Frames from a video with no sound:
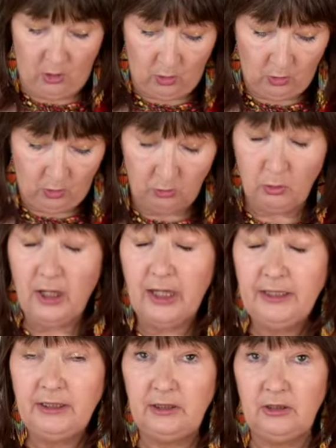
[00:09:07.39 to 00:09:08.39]
or what
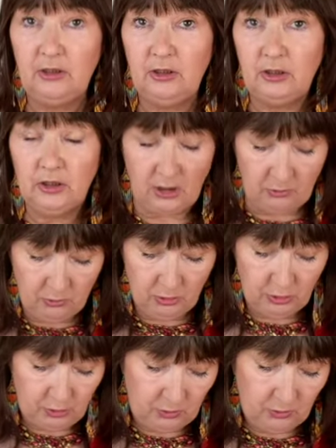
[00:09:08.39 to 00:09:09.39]
I
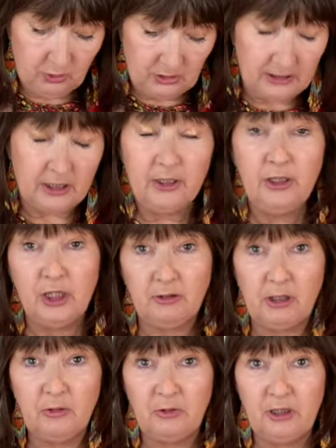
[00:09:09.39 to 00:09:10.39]
don't use, and I
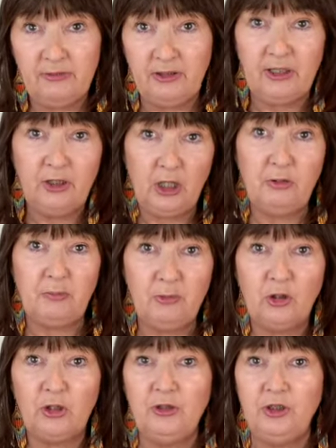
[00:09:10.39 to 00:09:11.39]
know if I know I'm
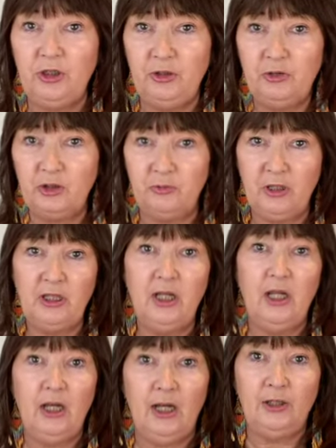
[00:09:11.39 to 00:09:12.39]
not going to use something,
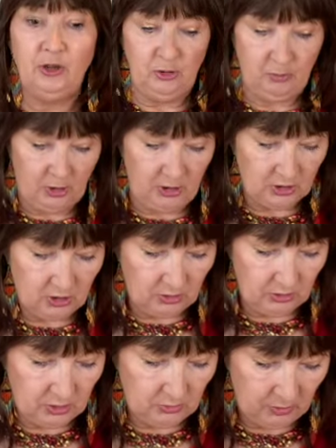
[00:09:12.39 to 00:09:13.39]
I do pass it
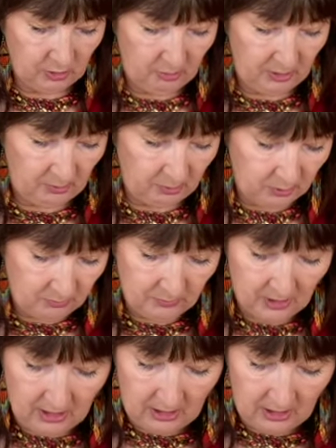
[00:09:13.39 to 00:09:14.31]
on to other people.